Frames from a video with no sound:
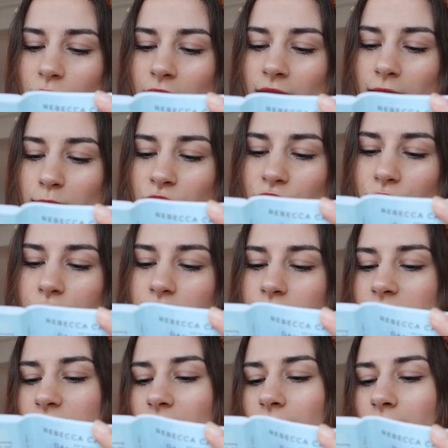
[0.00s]
way before you
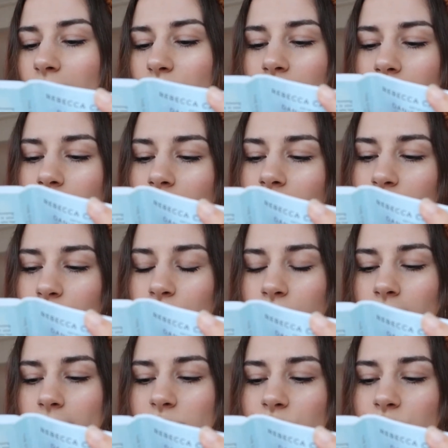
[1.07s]
set out on your great